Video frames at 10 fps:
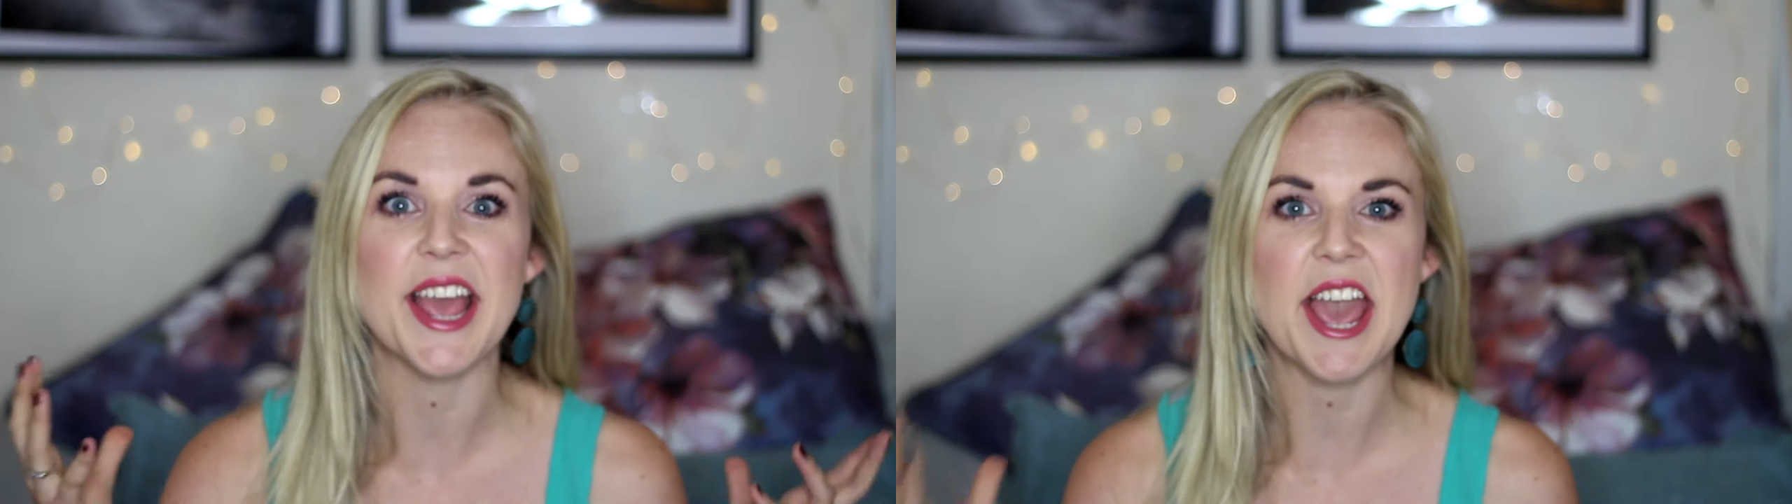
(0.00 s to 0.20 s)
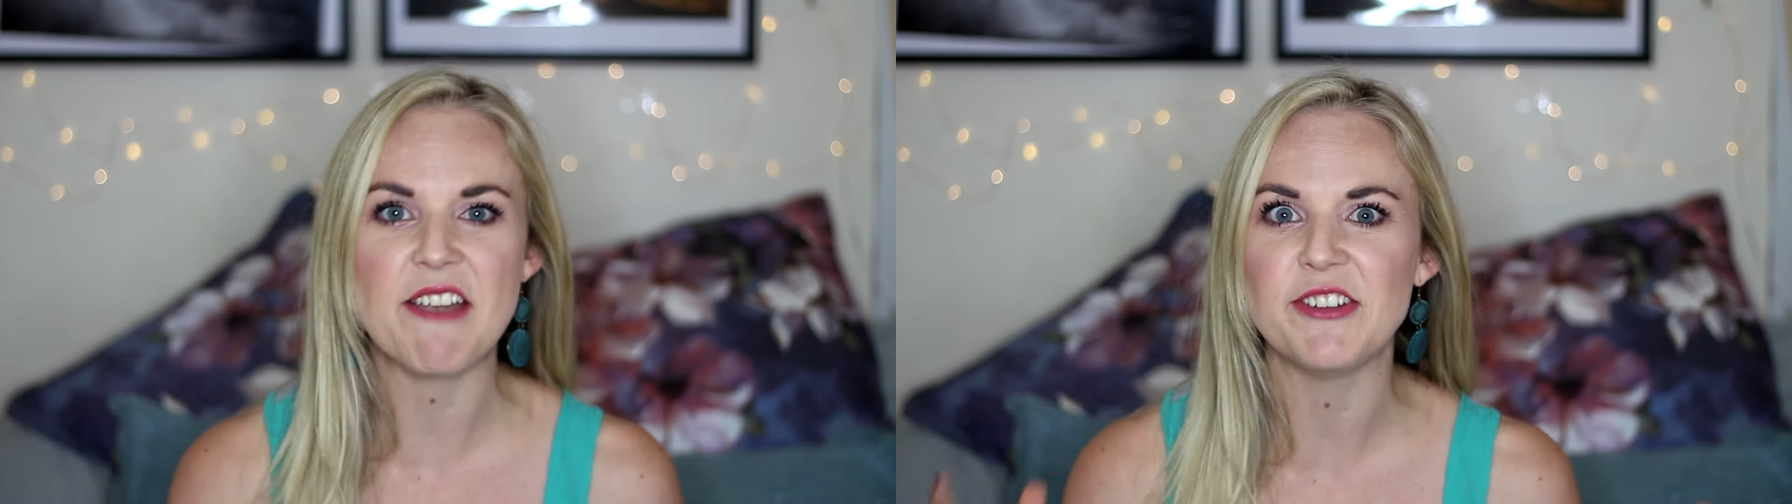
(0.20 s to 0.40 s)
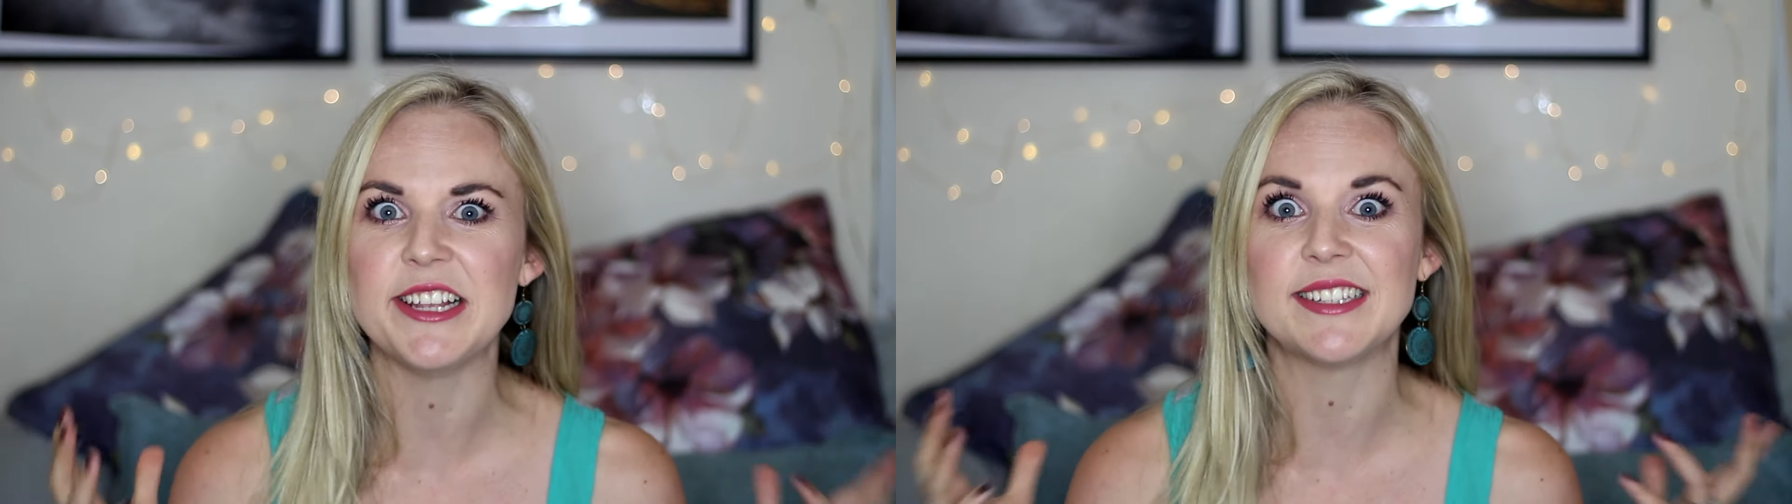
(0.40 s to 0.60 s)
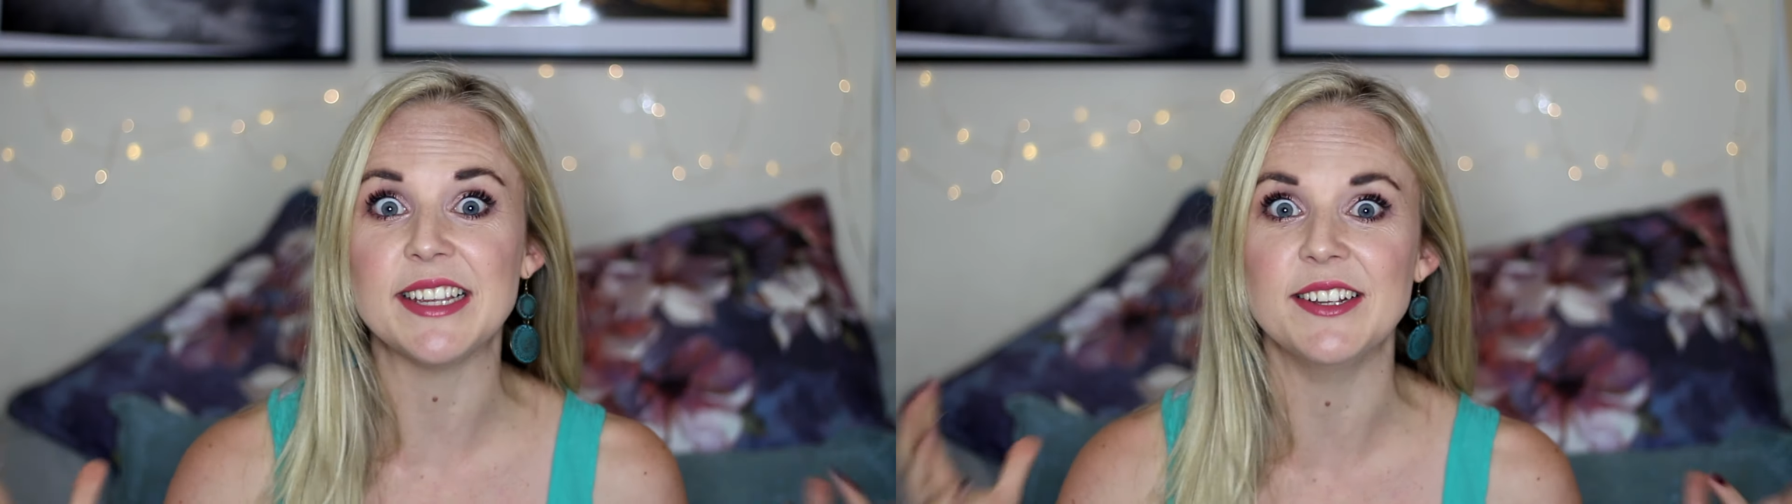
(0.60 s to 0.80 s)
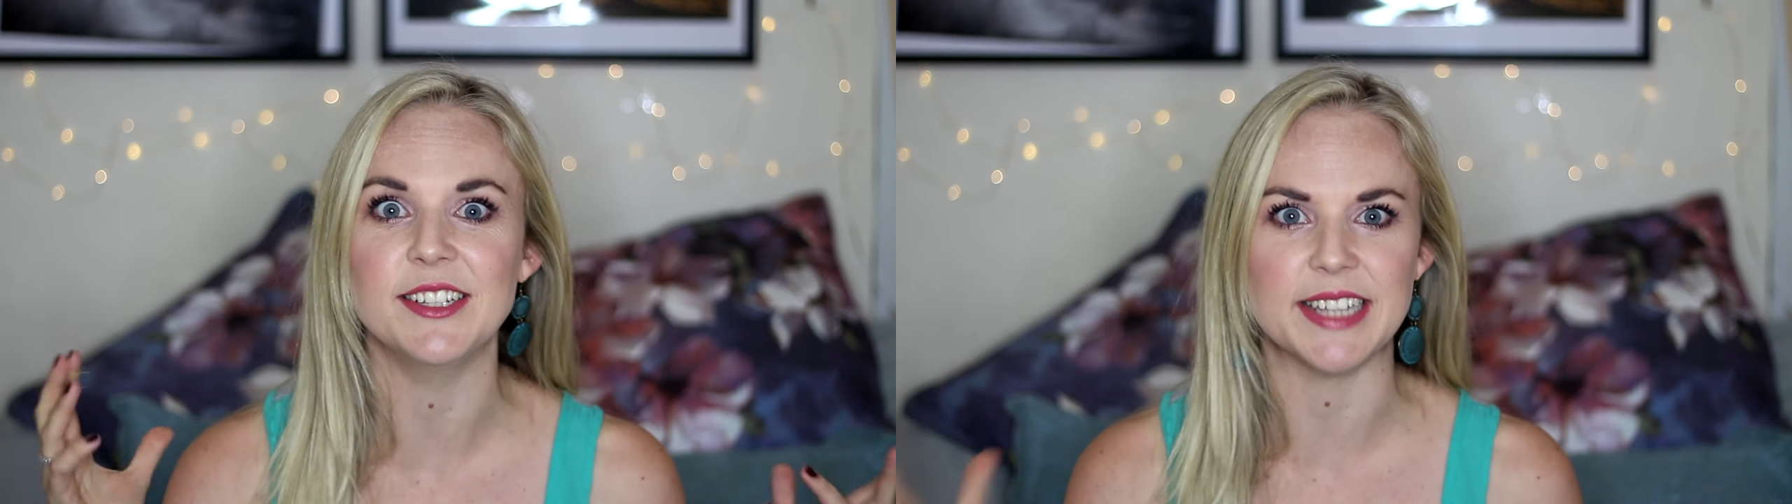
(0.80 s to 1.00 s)
every
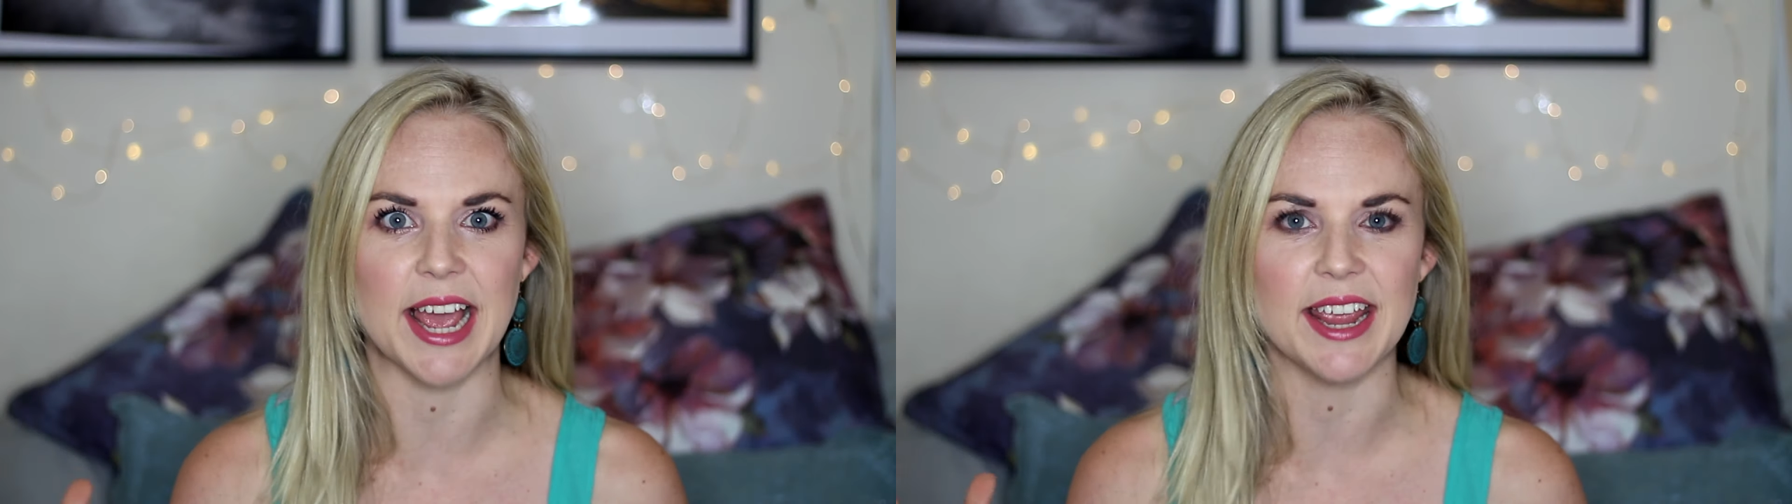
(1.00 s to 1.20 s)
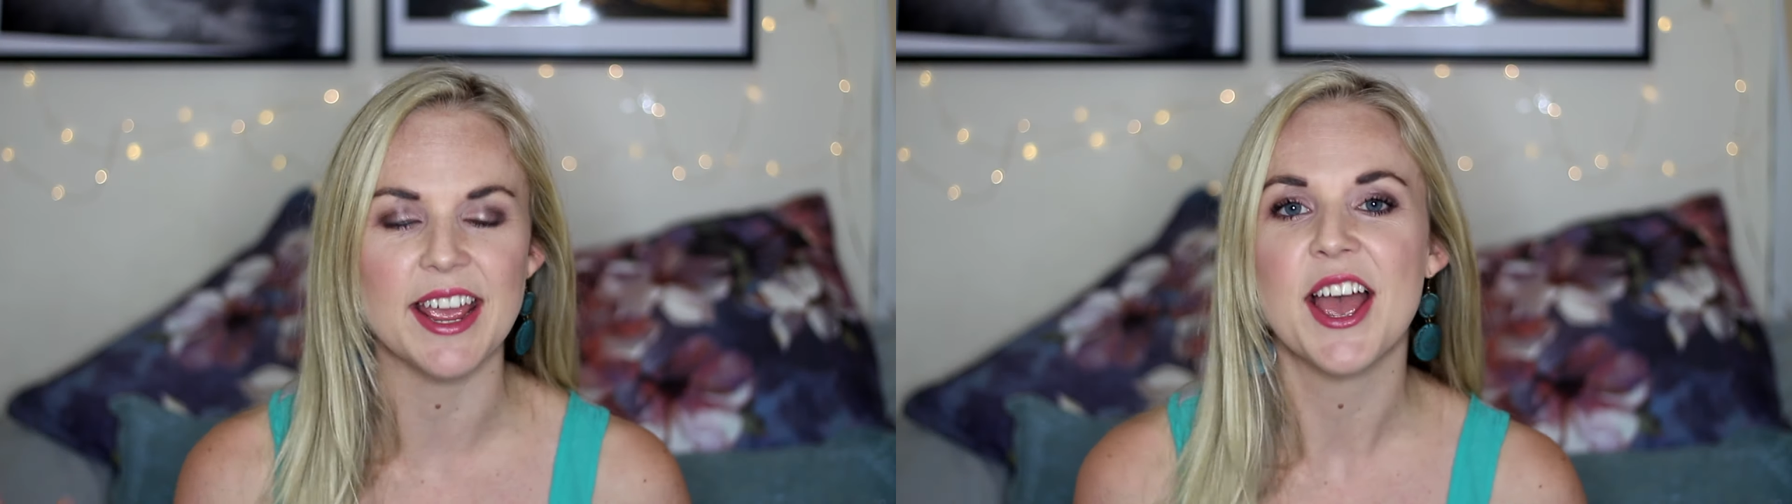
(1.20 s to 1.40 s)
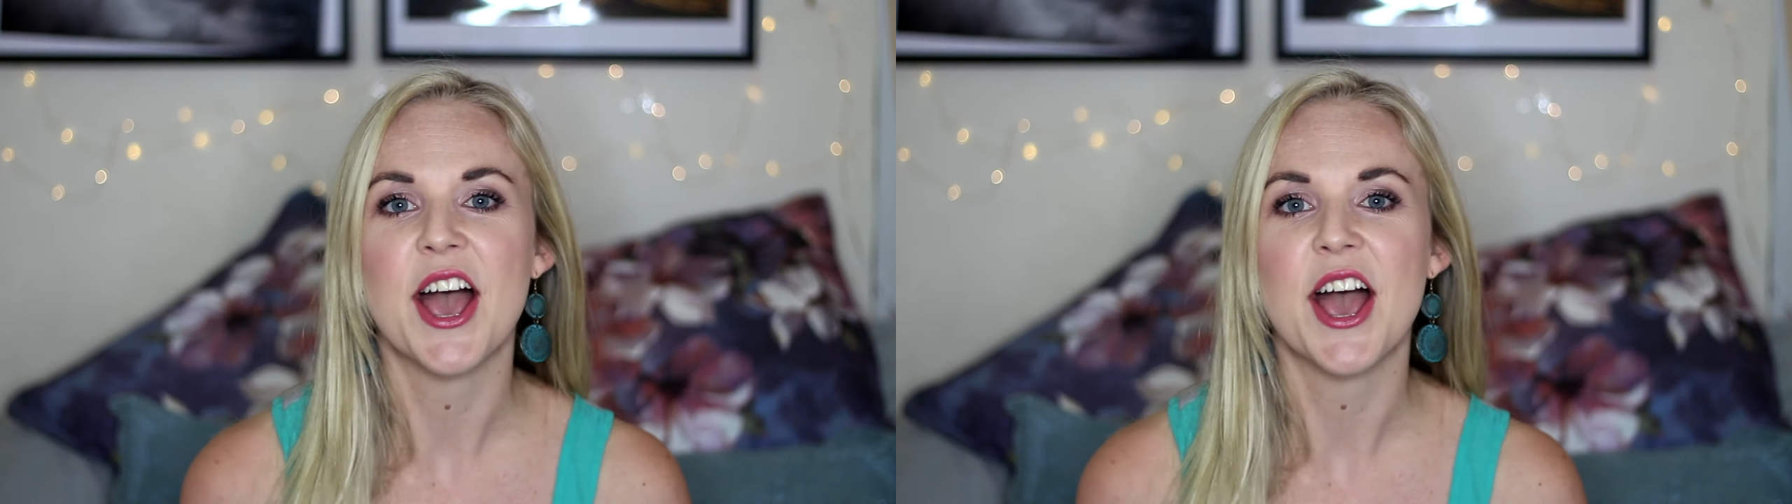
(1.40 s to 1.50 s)
single day